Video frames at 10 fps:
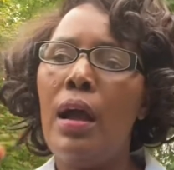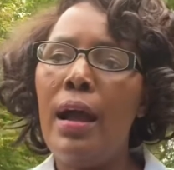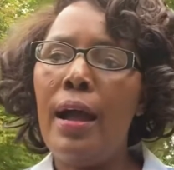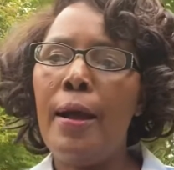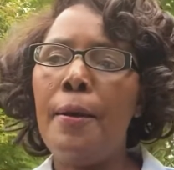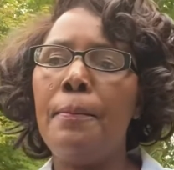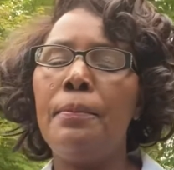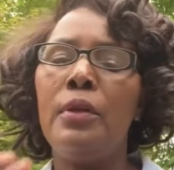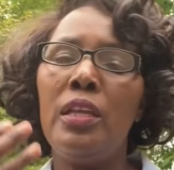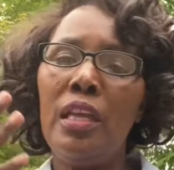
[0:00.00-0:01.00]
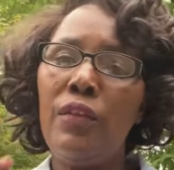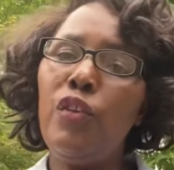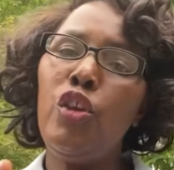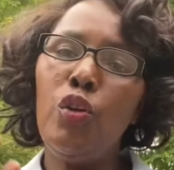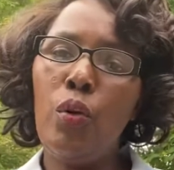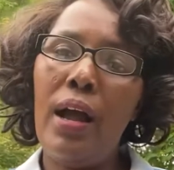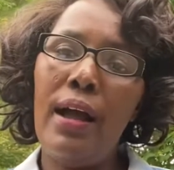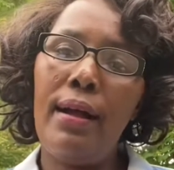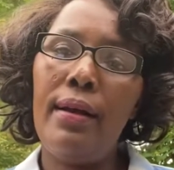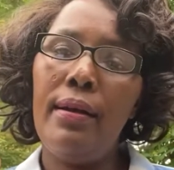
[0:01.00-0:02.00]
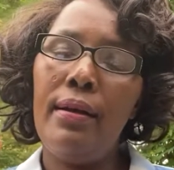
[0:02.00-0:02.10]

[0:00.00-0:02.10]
If you are